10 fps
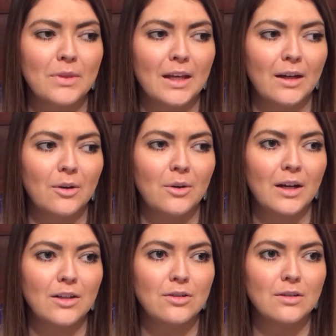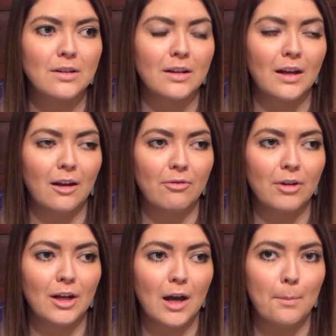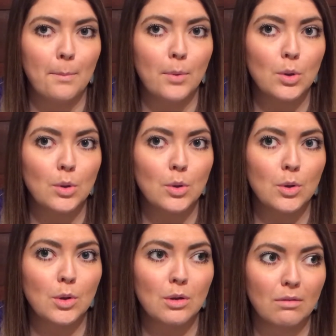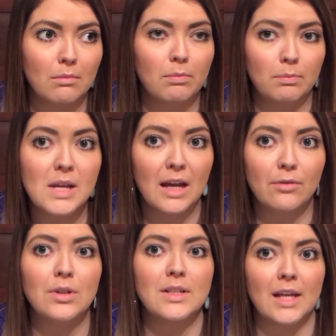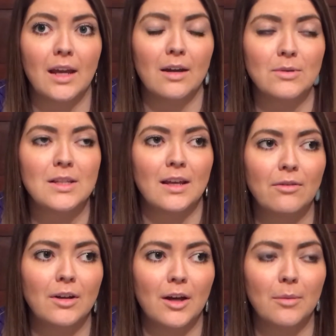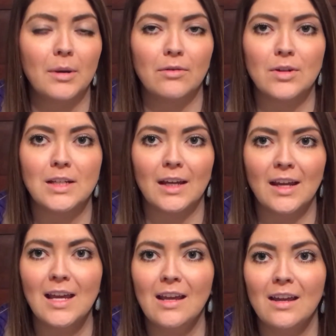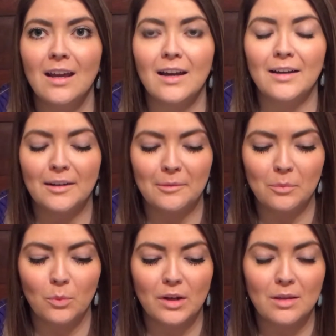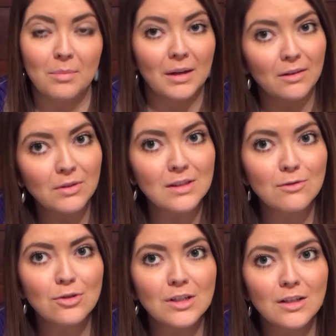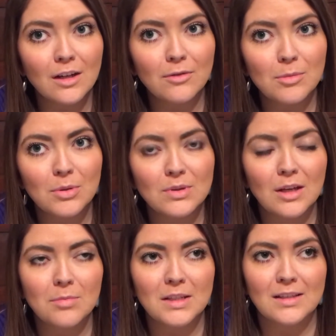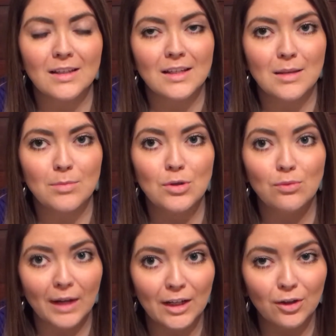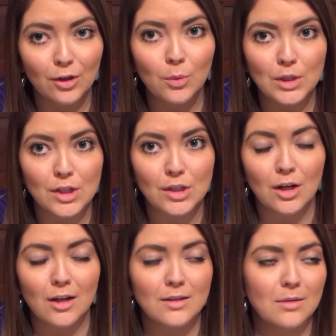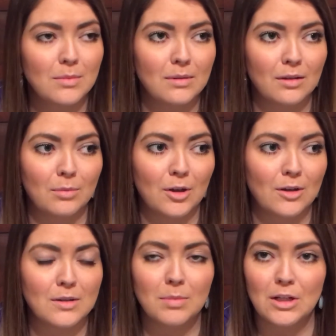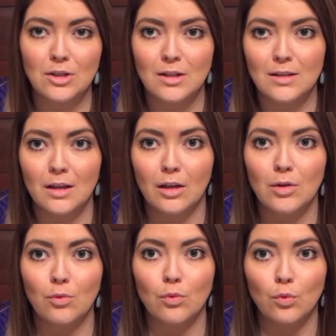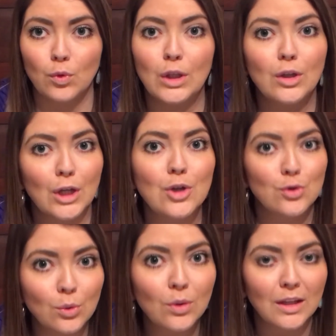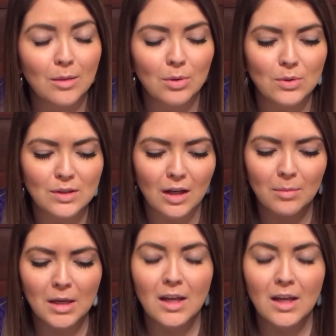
now I have a cup every day. I would say I have a cup every day. One of the benefits of drinking coffee post-op is that it keeps you regular, which is awesome. Constipation is a real and true thing post-op.